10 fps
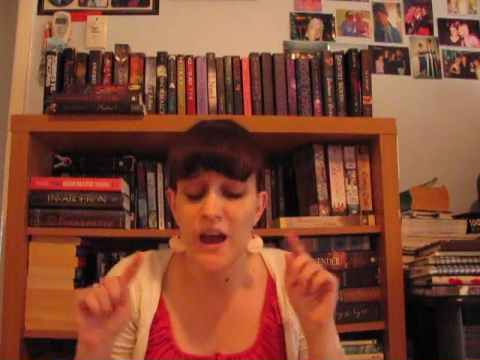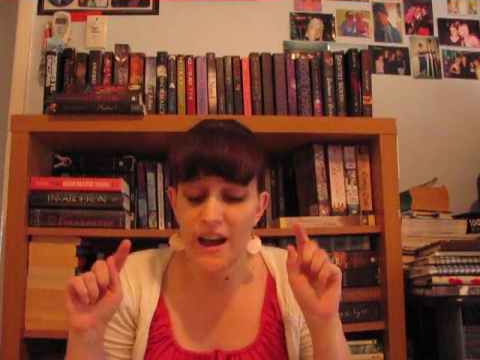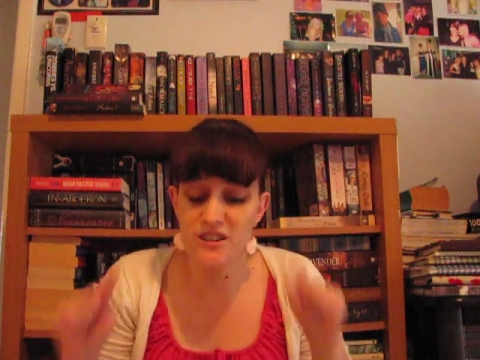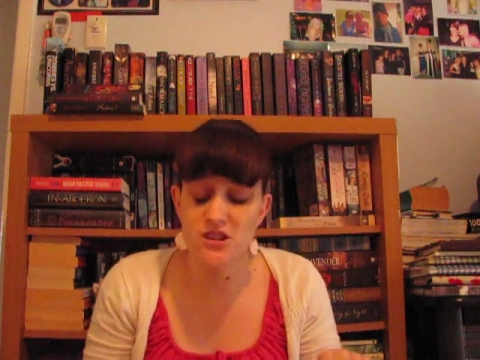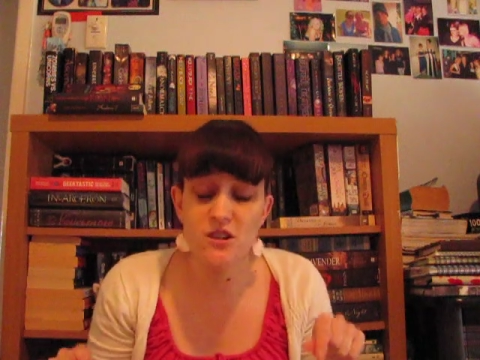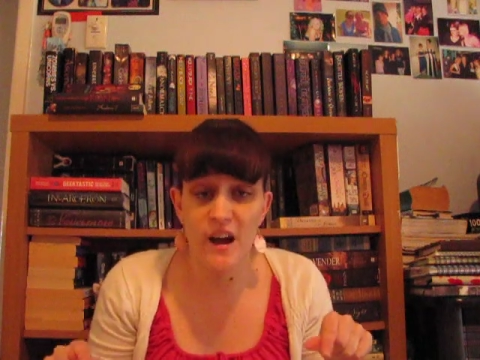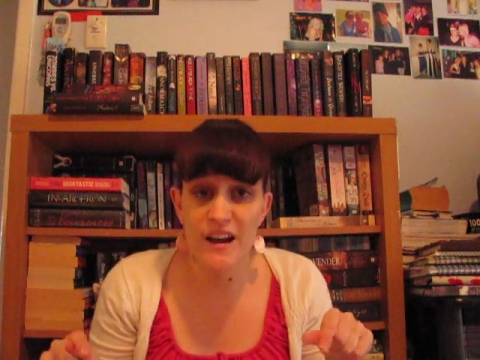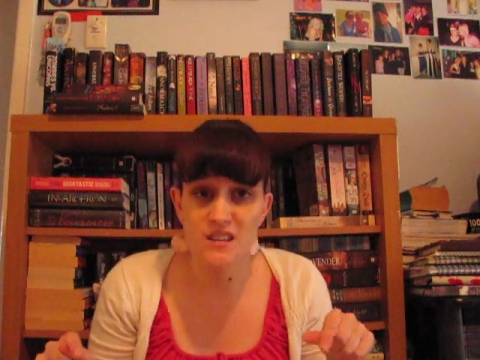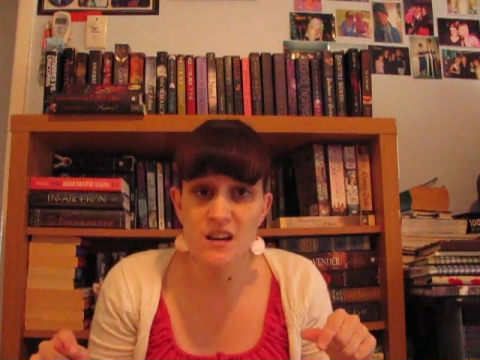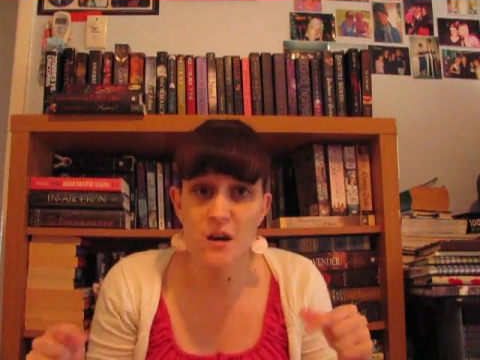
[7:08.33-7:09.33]
and two
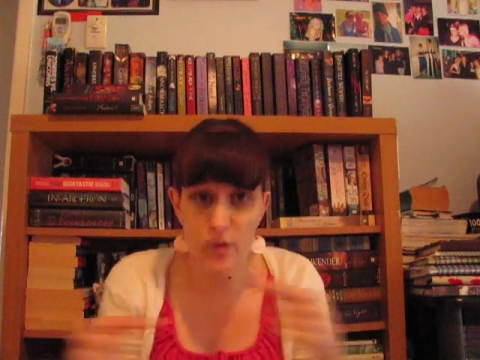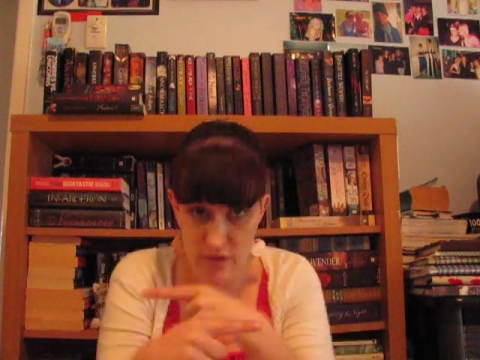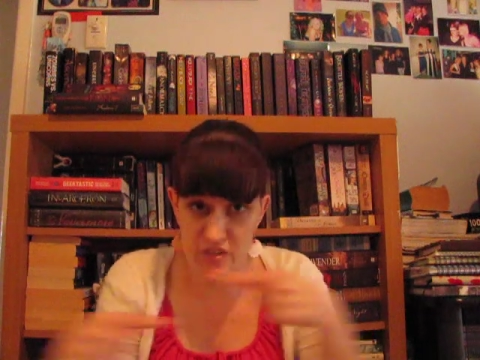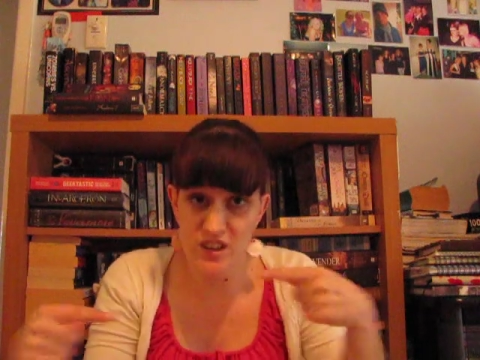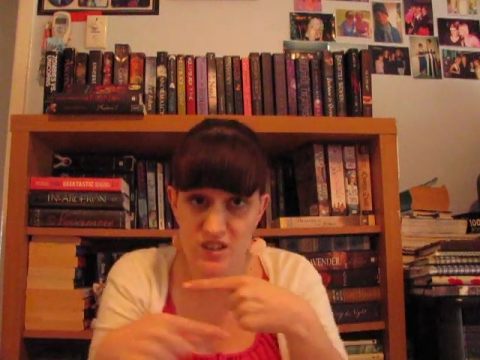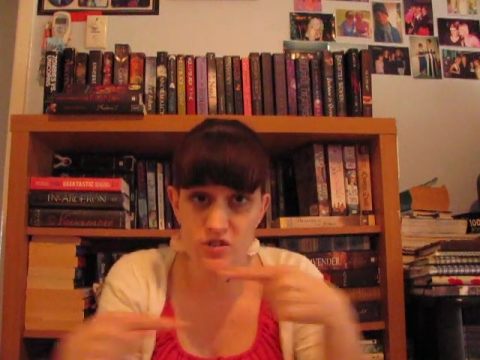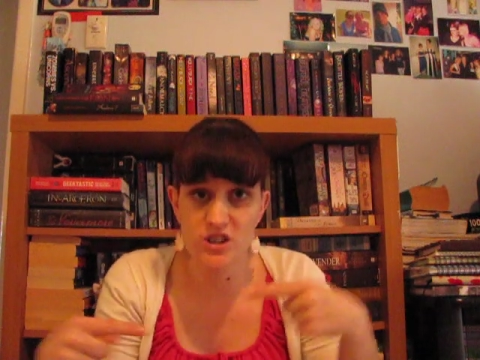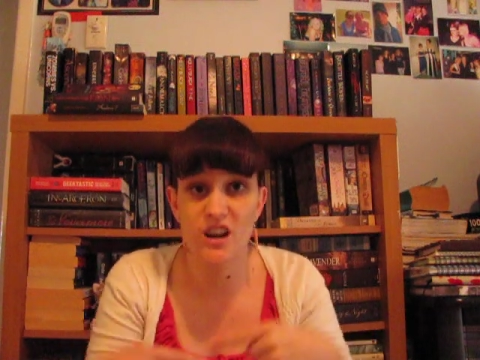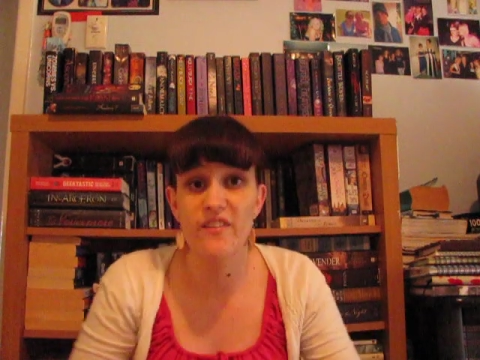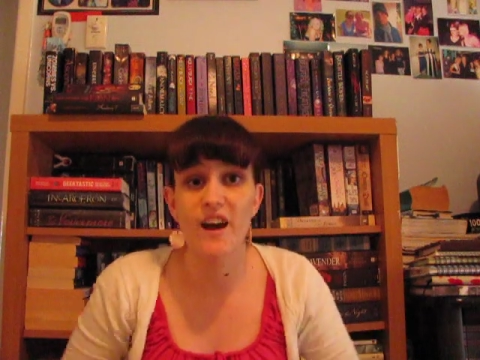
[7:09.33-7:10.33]
guys who have feelings for
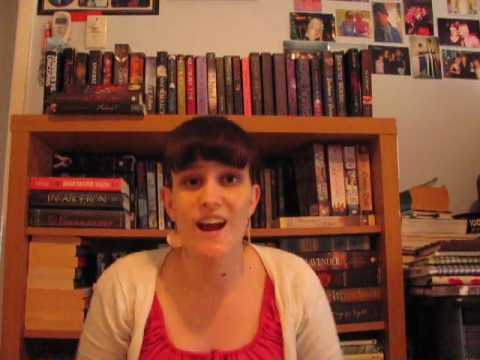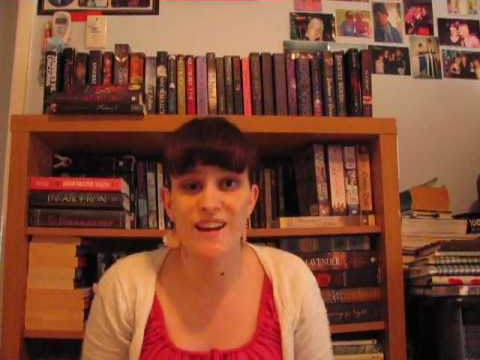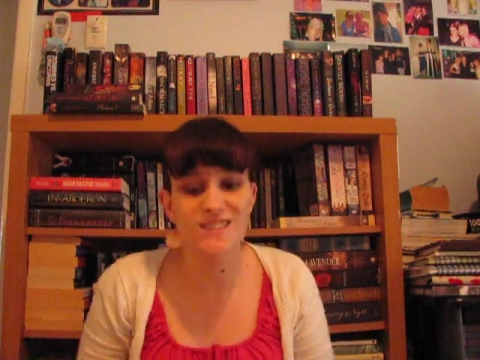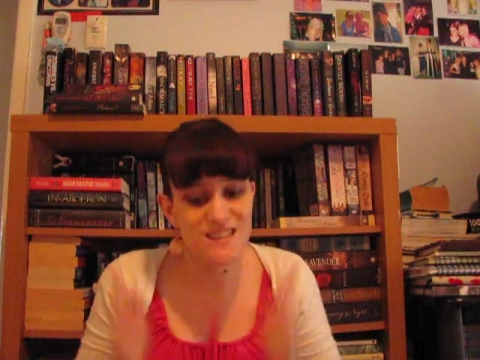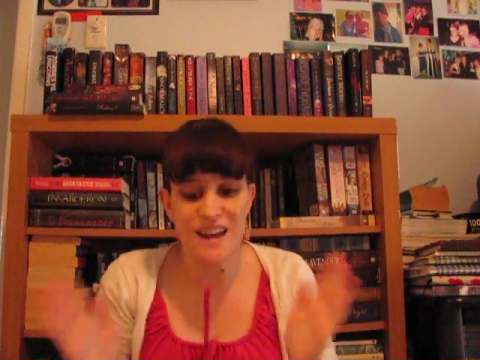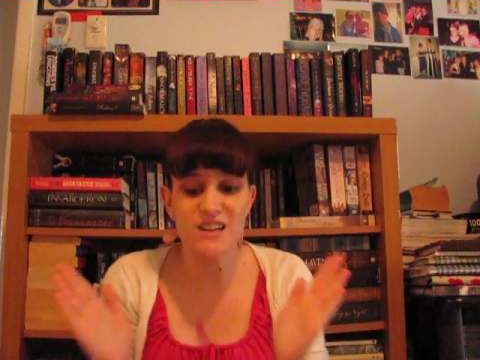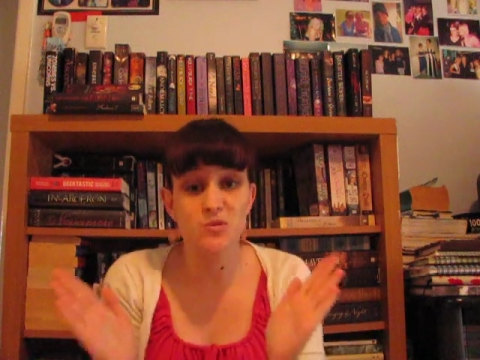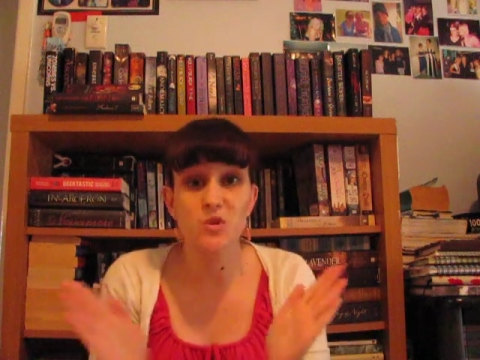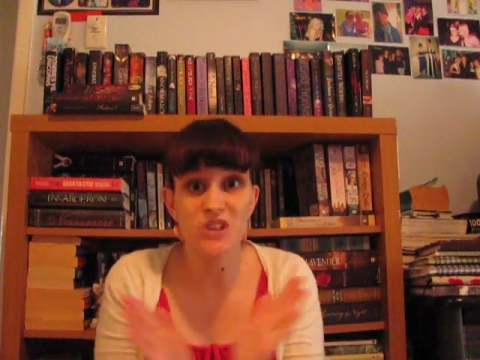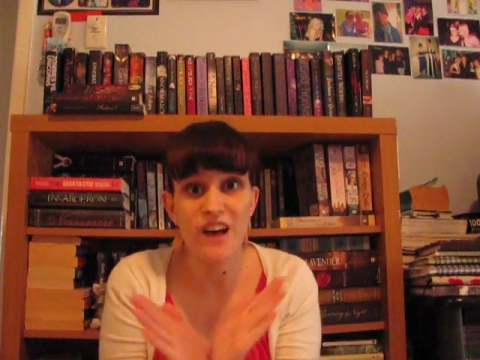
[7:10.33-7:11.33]
each other, and it's an
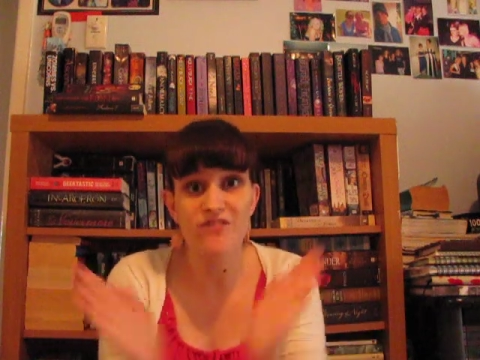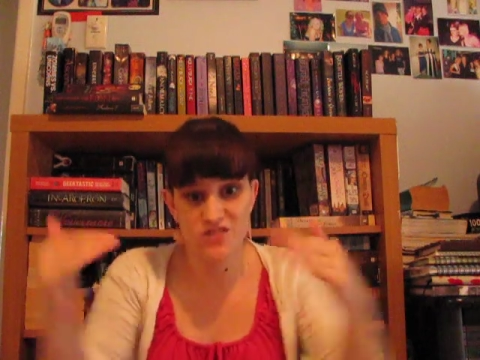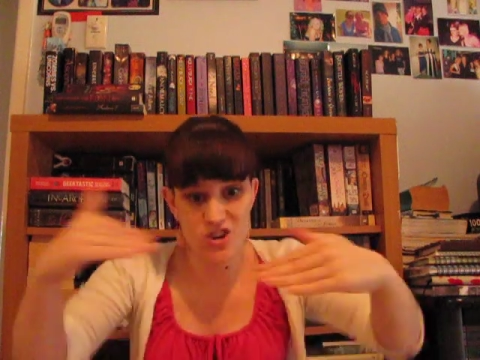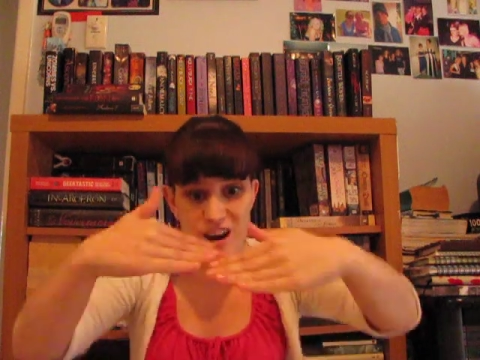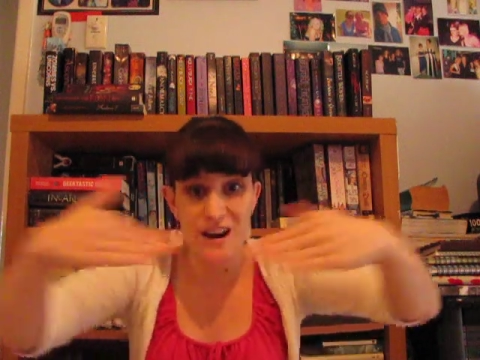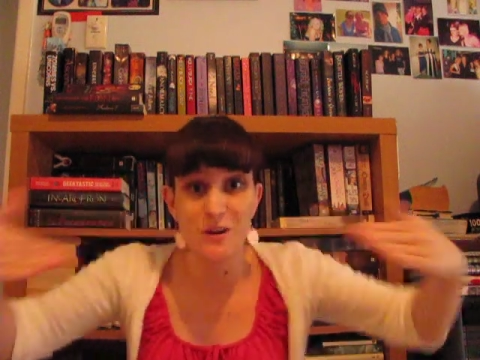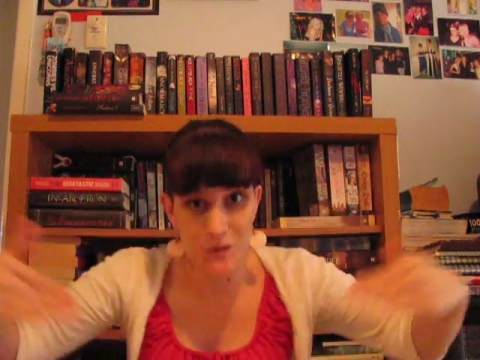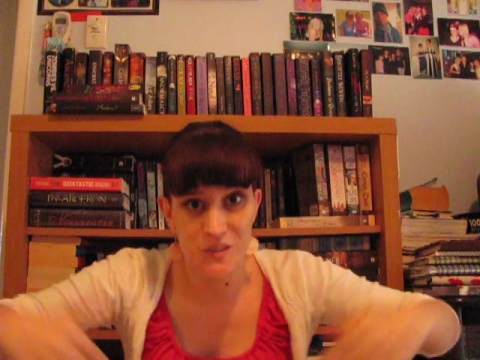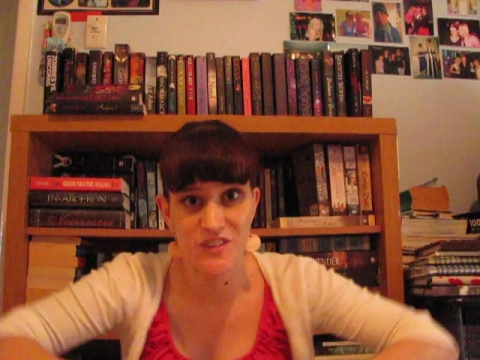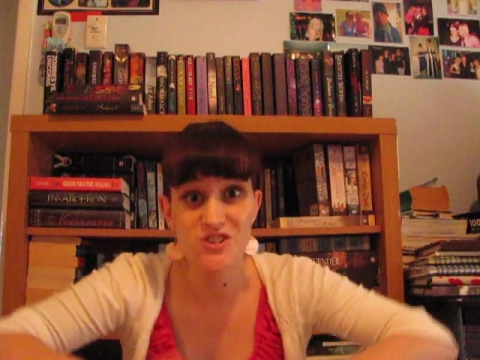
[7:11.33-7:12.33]
actual love triangle.
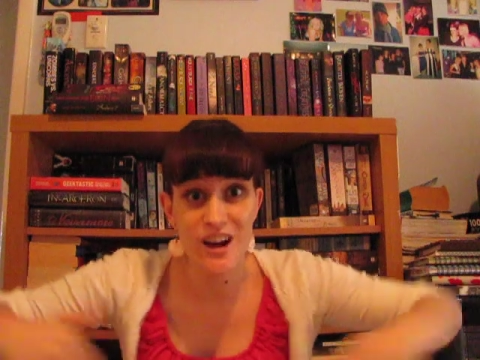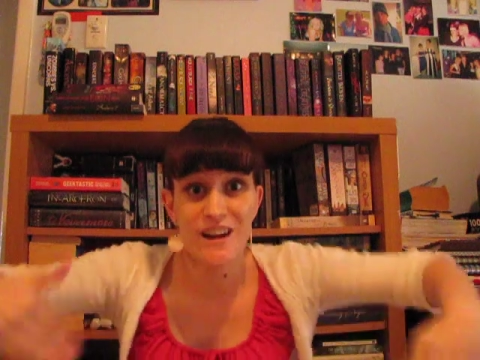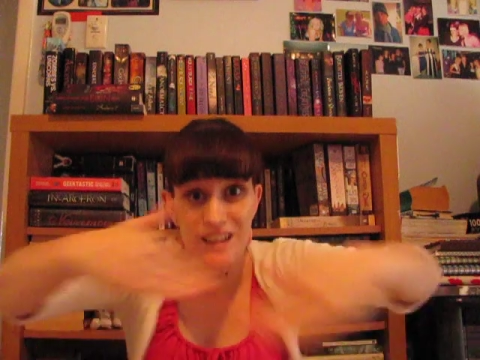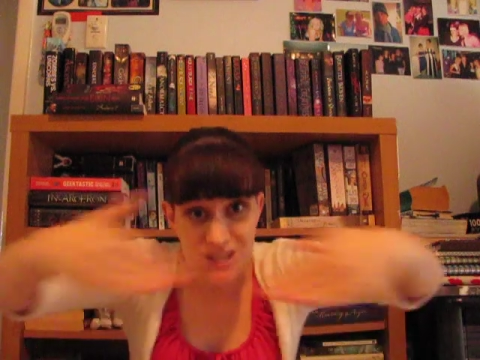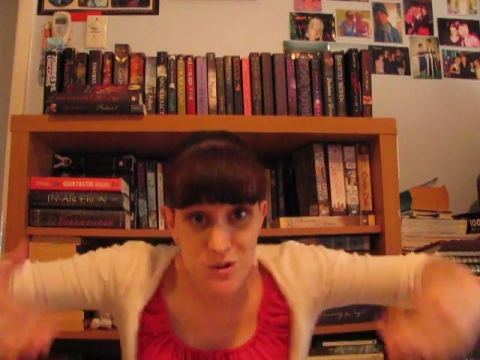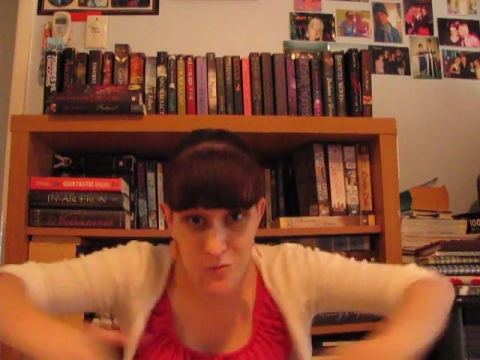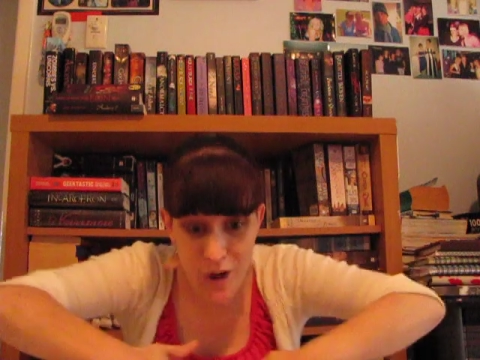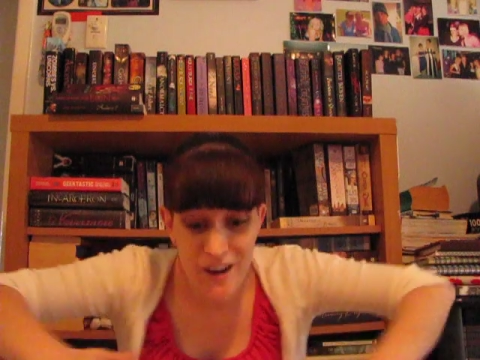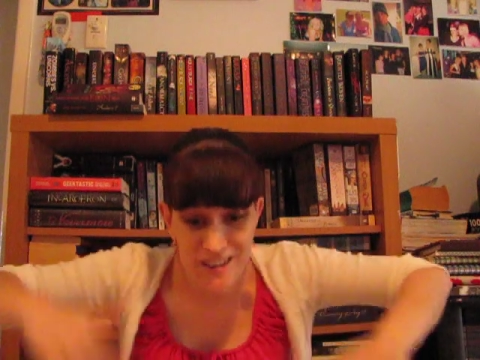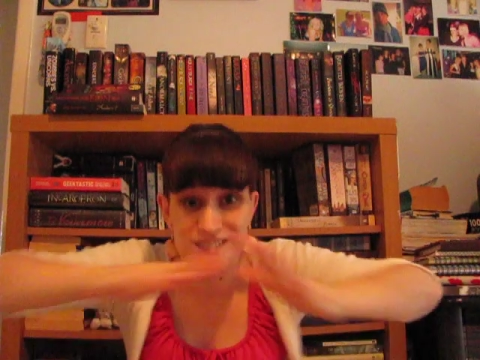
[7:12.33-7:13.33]
The triangle actually
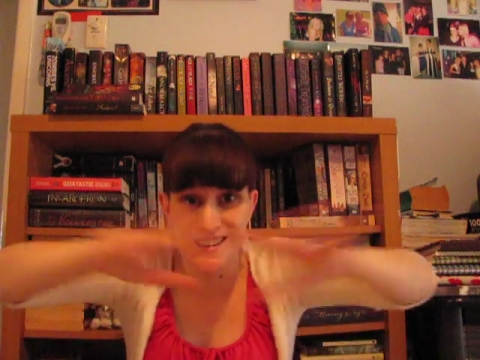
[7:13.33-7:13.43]
works!